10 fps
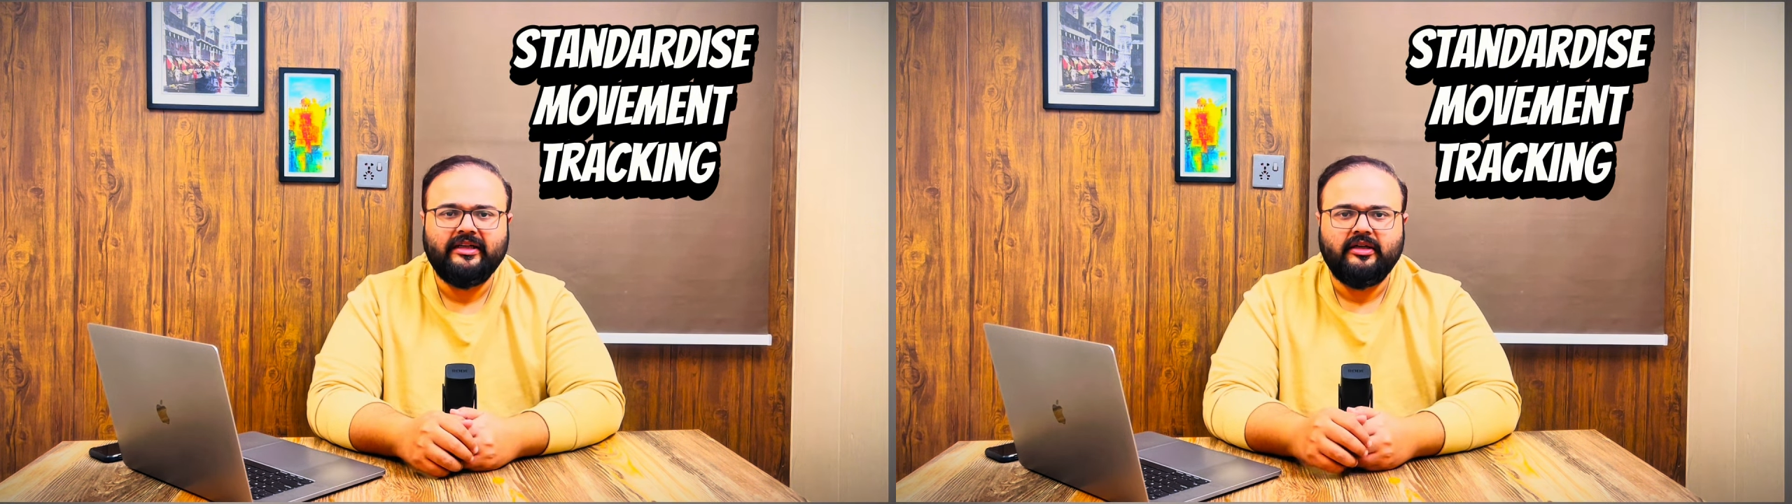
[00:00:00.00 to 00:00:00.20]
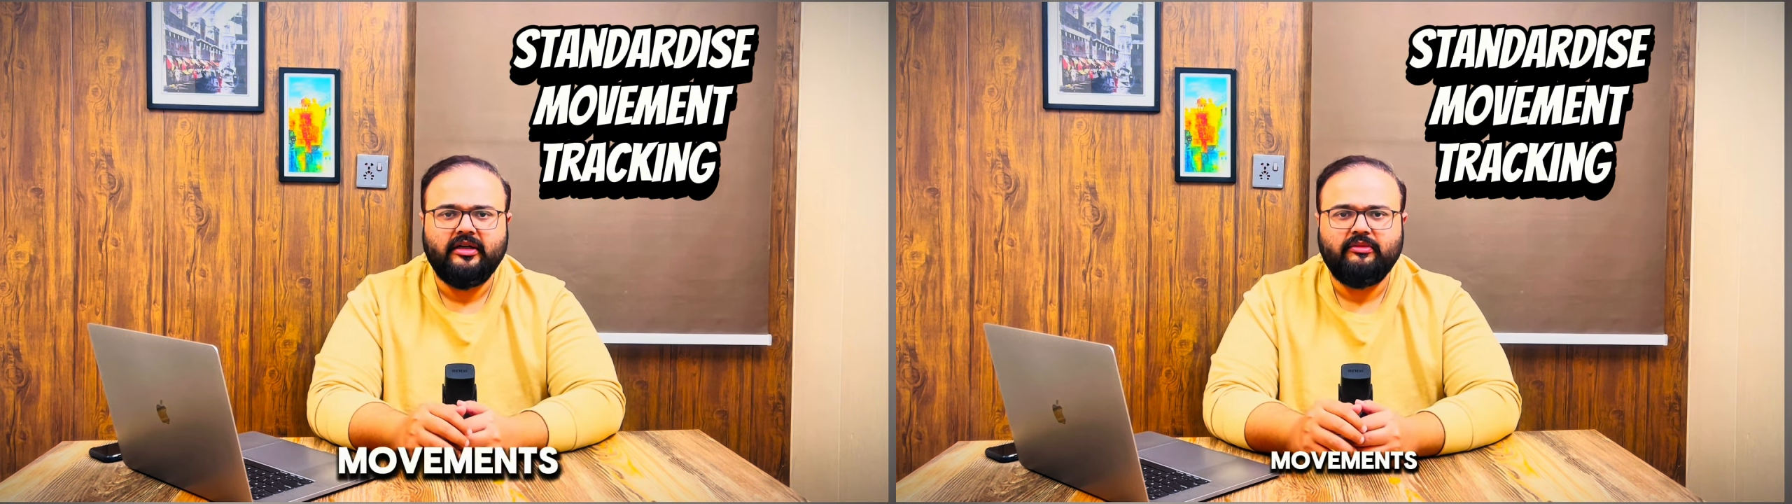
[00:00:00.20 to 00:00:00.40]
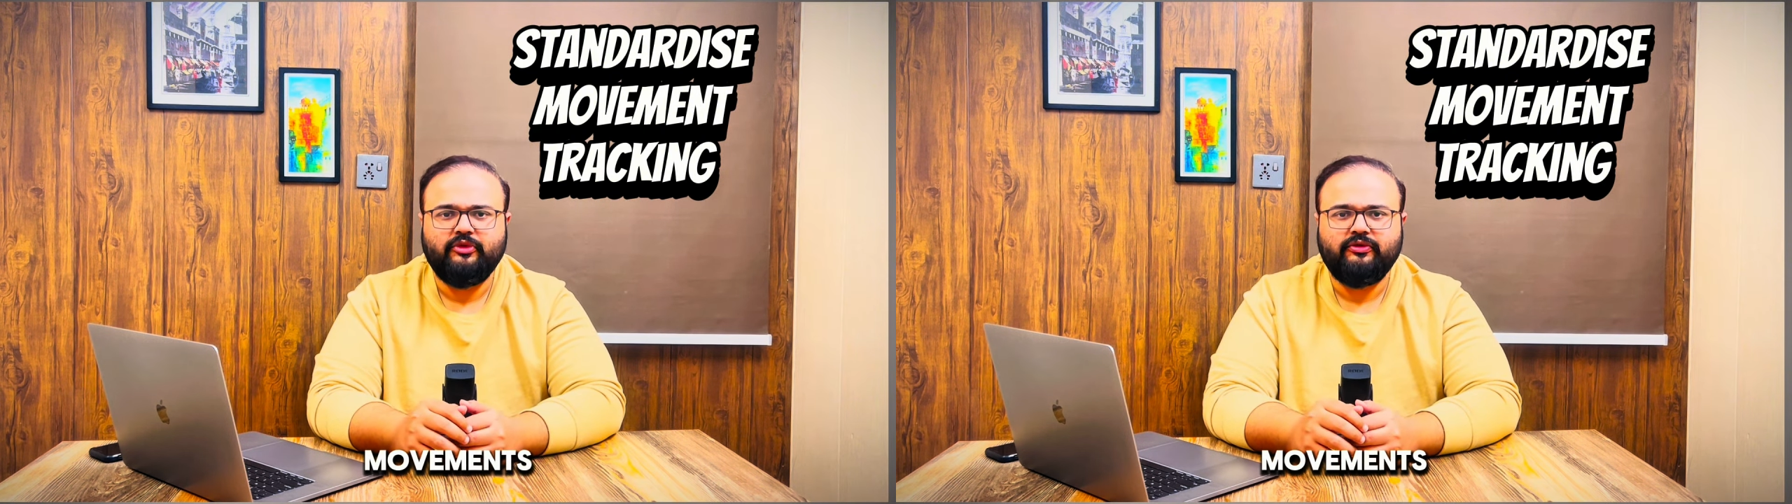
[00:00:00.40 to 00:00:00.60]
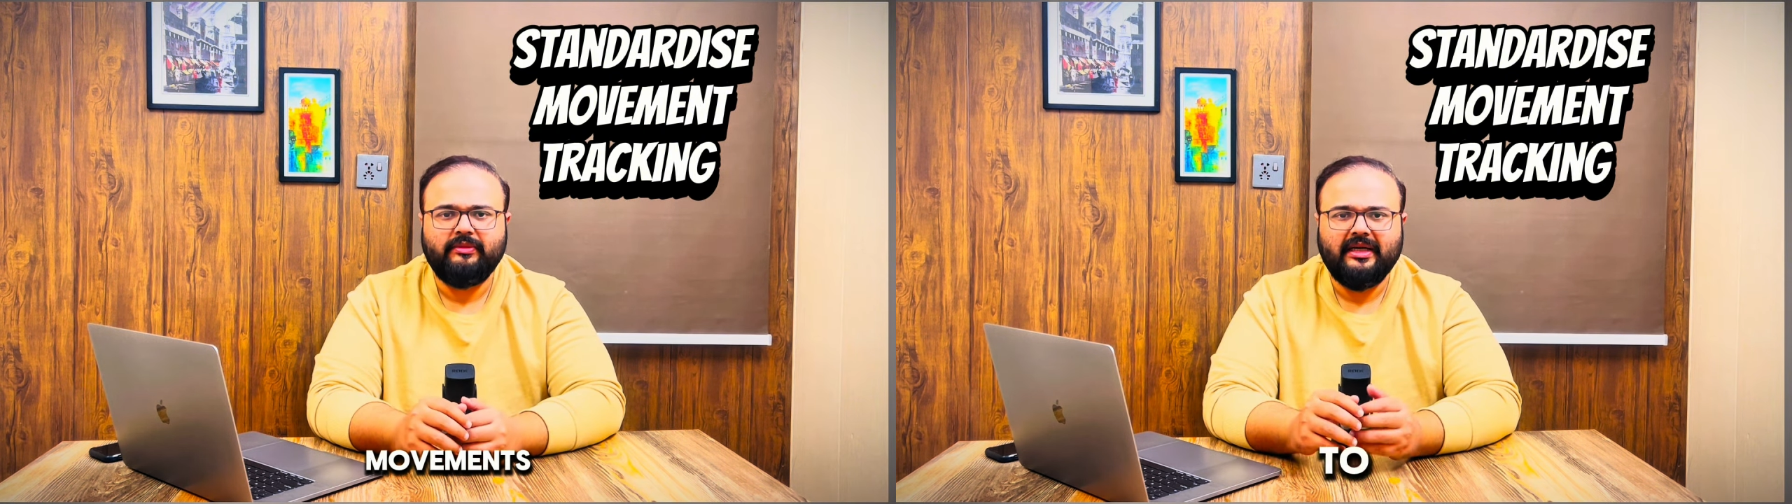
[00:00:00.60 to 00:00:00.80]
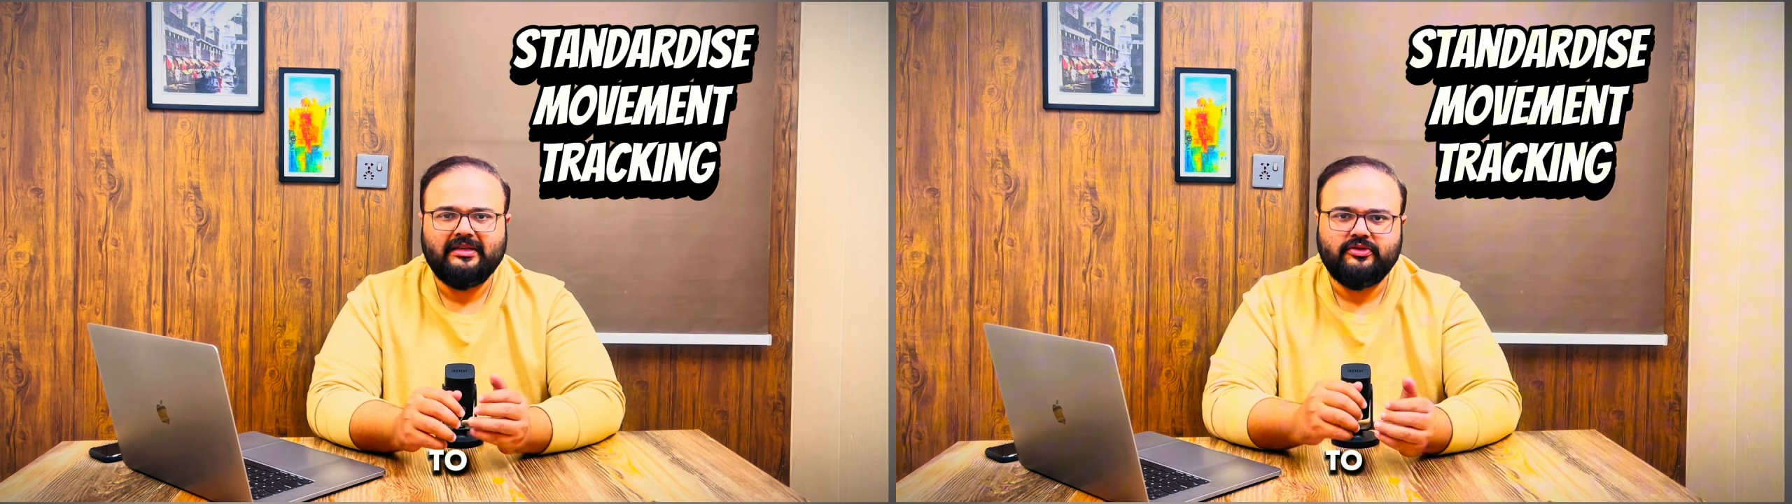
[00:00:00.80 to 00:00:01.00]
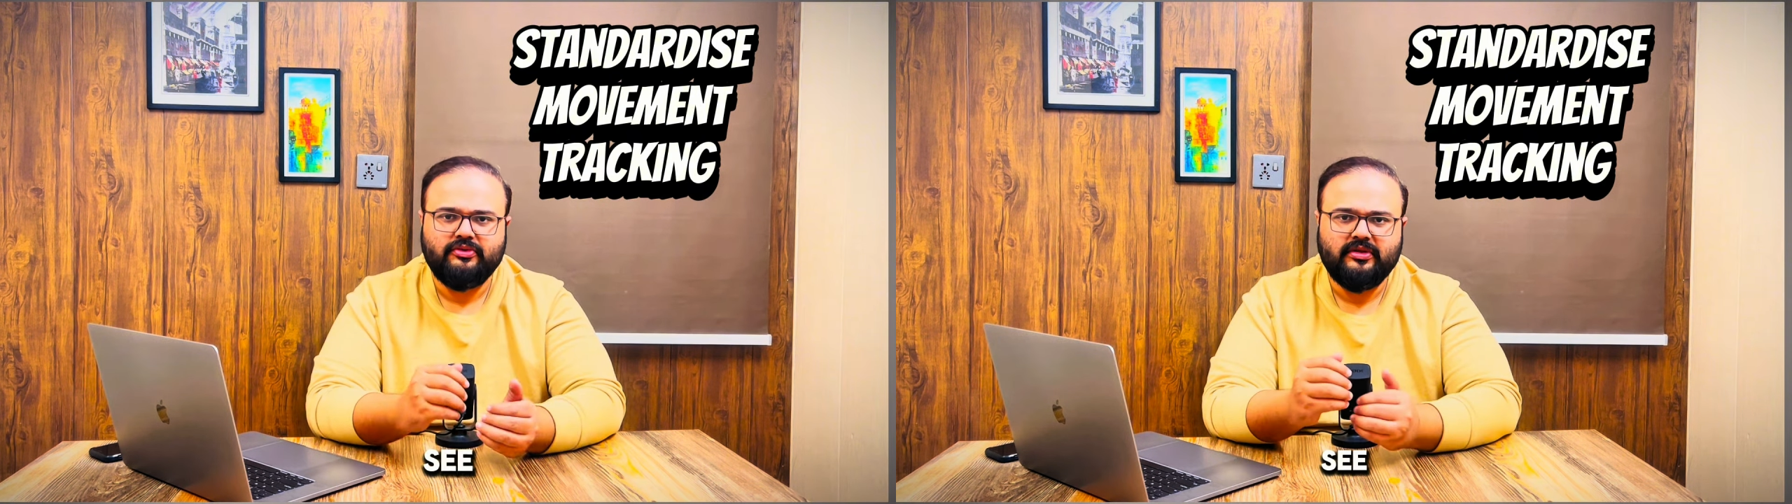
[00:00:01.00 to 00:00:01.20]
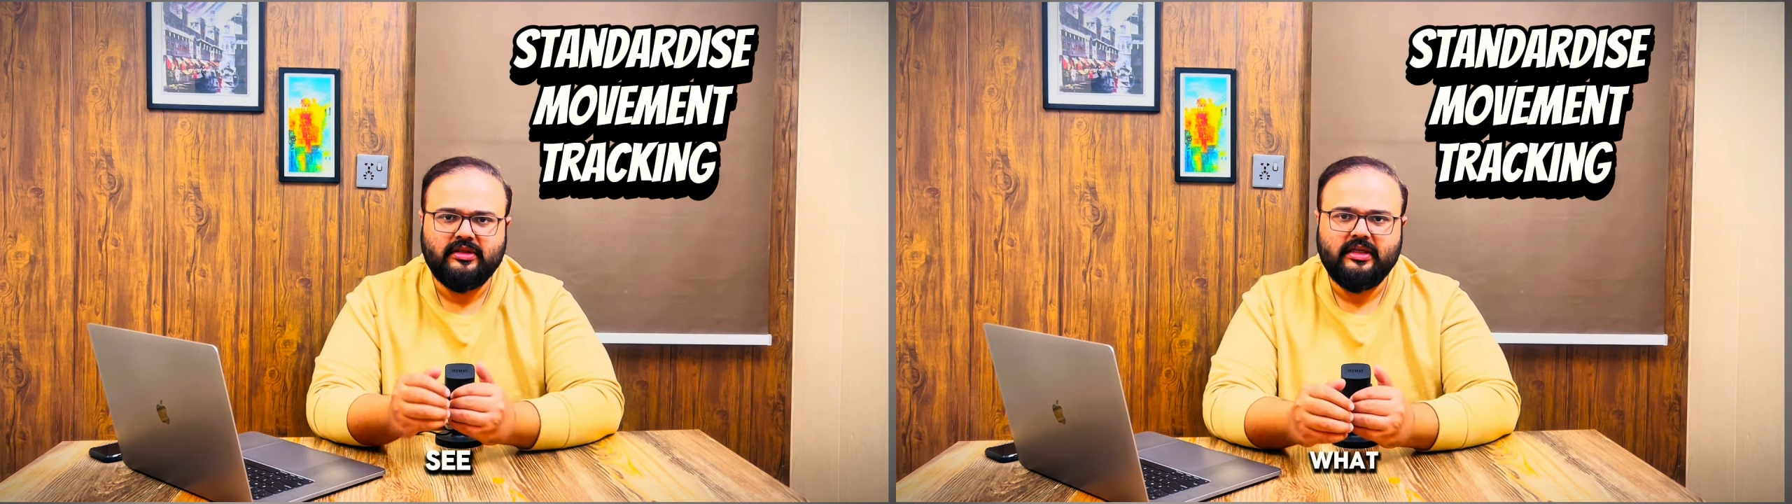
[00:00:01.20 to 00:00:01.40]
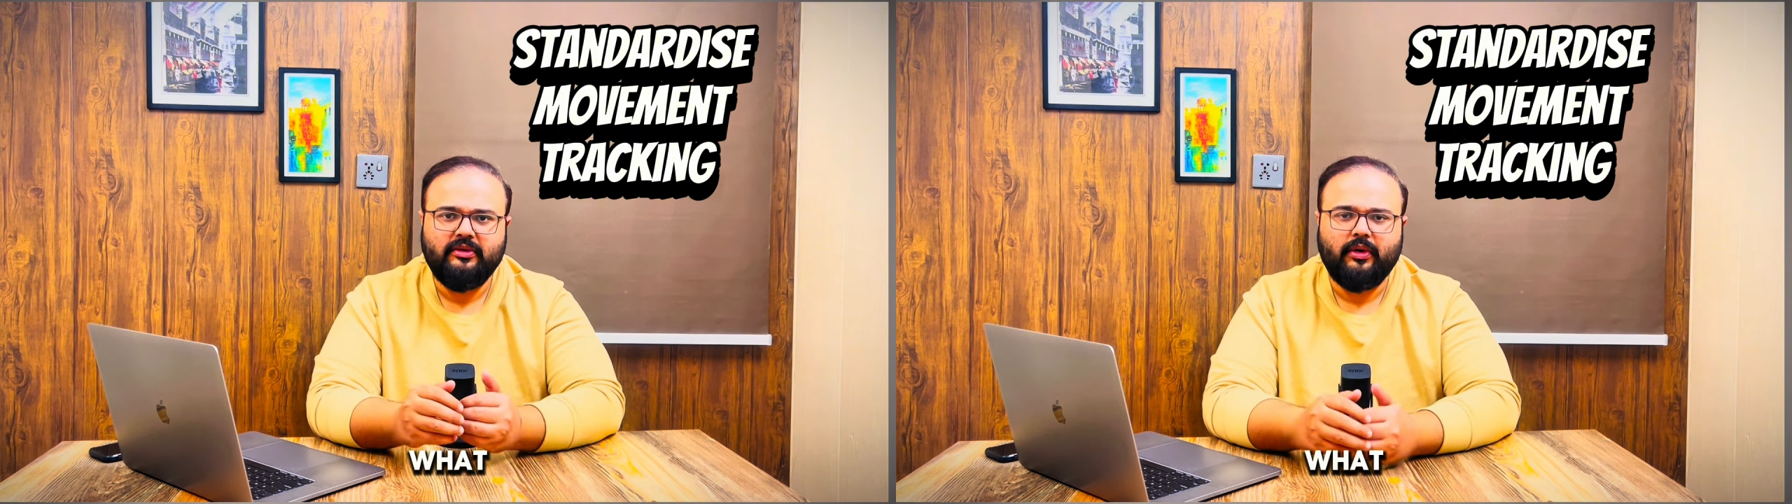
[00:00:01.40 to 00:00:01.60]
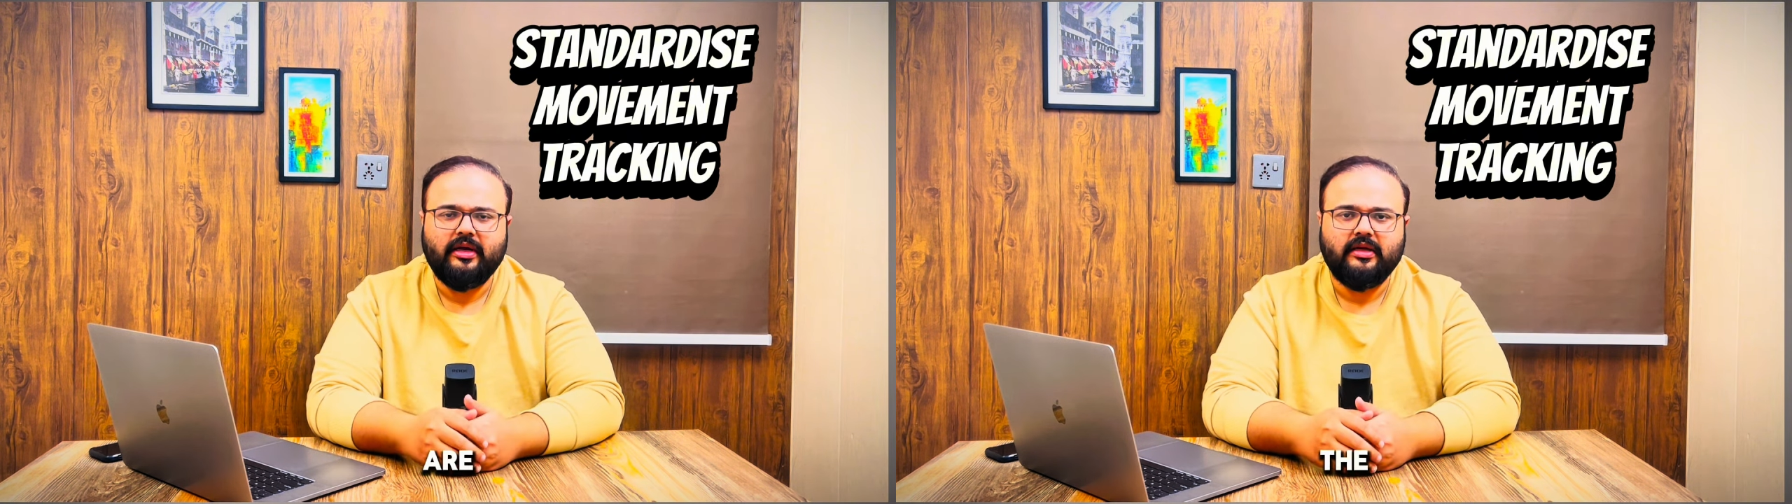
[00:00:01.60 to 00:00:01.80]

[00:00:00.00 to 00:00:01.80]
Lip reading: movements to see what are